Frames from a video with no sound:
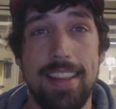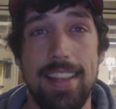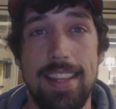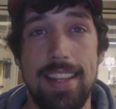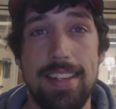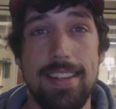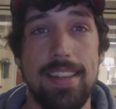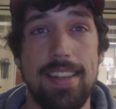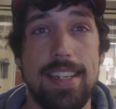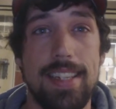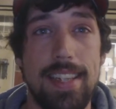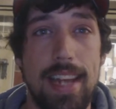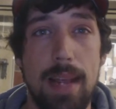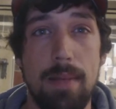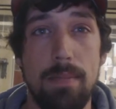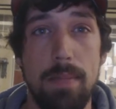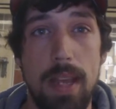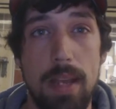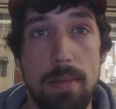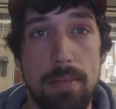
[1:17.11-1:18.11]
these are the
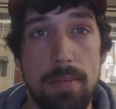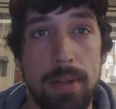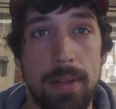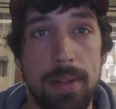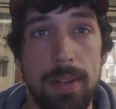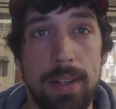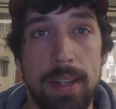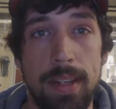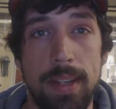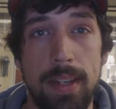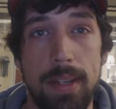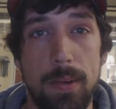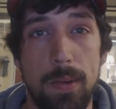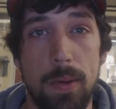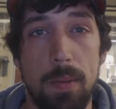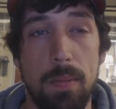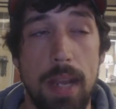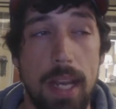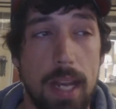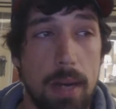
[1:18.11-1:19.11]
same people
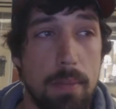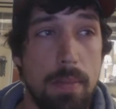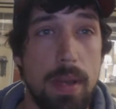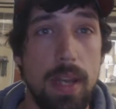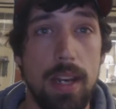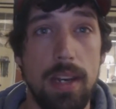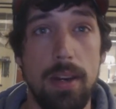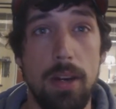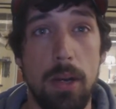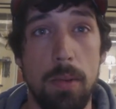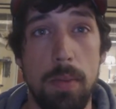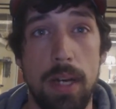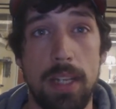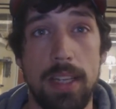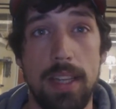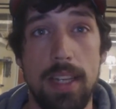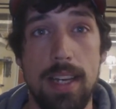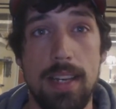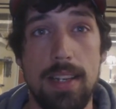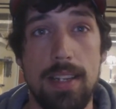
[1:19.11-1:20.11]
who are making a big deal
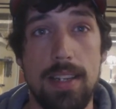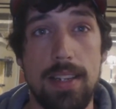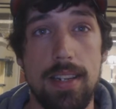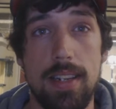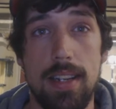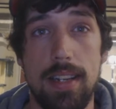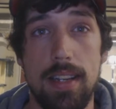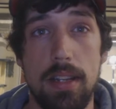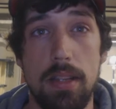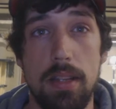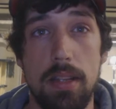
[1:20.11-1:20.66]
about this,